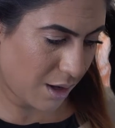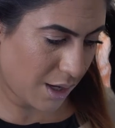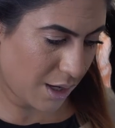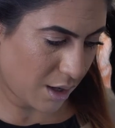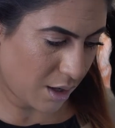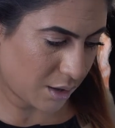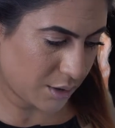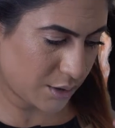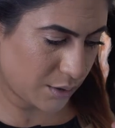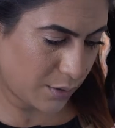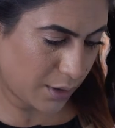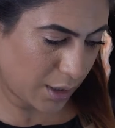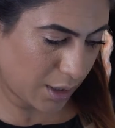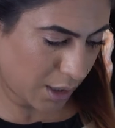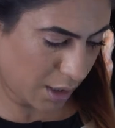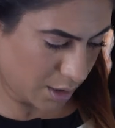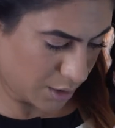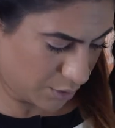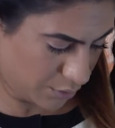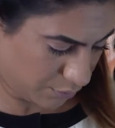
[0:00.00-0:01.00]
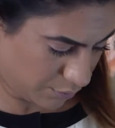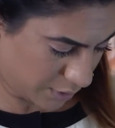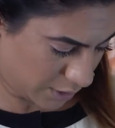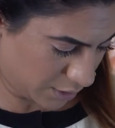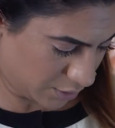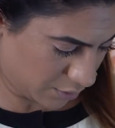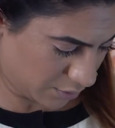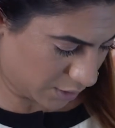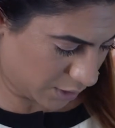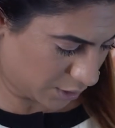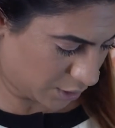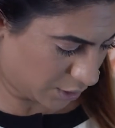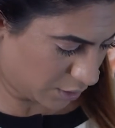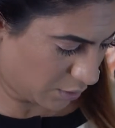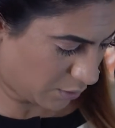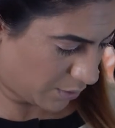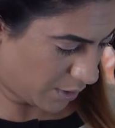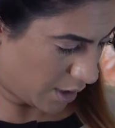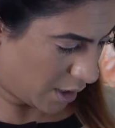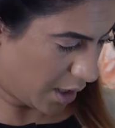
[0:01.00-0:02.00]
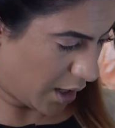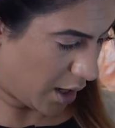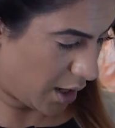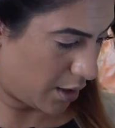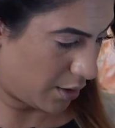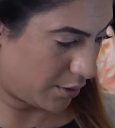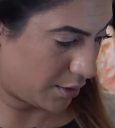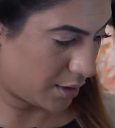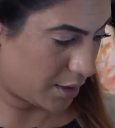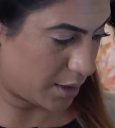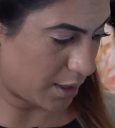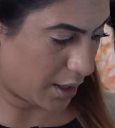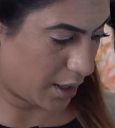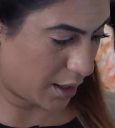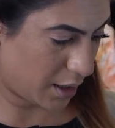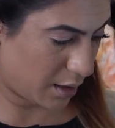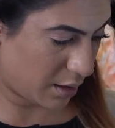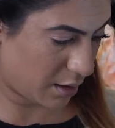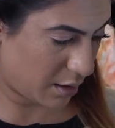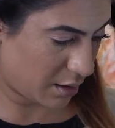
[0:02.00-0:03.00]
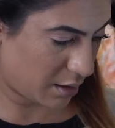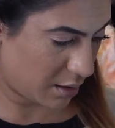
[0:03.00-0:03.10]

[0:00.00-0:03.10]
I also think, guys, you really don't need to go that high on the setting.